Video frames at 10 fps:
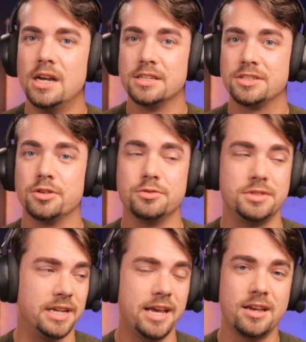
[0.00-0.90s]
So
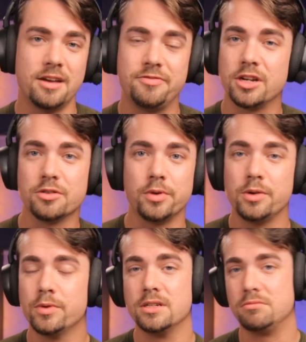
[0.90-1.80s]
today I figured we
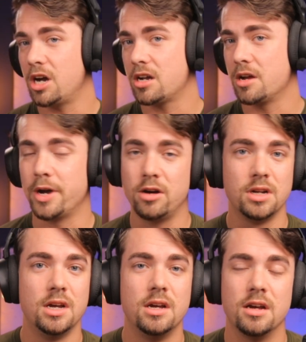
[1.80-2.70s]
would talk about
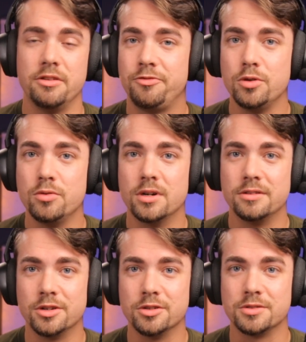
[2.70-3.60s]
a few
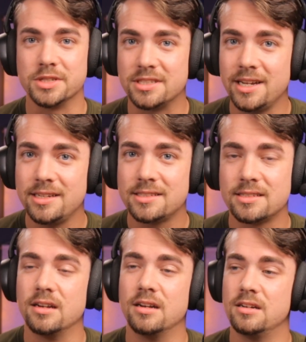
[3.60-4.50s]
of those mistakes
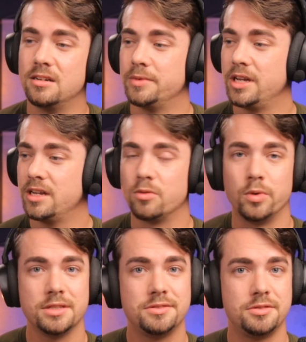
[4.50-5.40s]
um, and
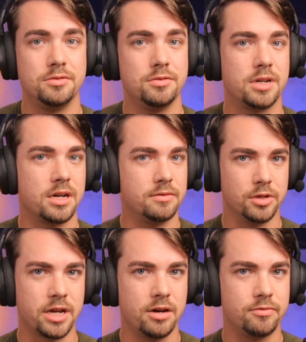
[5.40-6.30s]
what to kind of
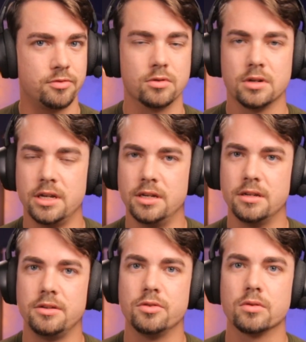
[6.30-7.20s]
look out for
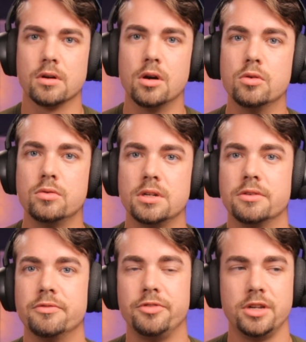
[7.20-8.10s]
in your own
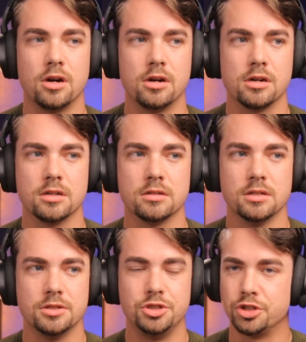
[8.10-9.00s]
VR
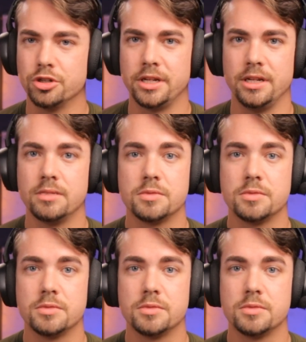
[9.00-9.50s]
journey.